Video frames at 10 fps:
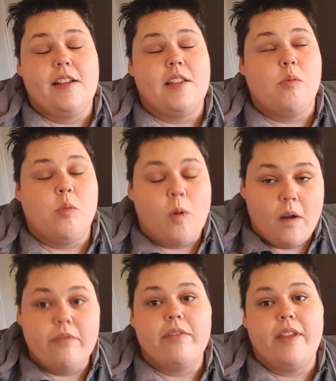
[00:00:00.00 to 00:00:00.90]
the
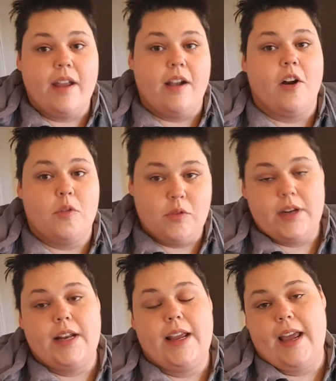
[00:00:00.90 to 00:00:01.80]
one thing I
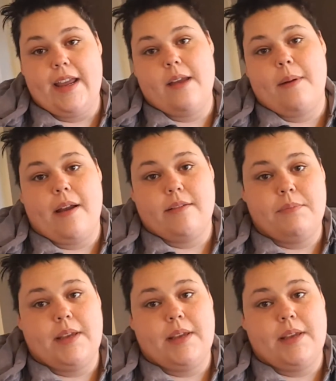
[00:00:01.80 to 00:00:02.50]
really hate about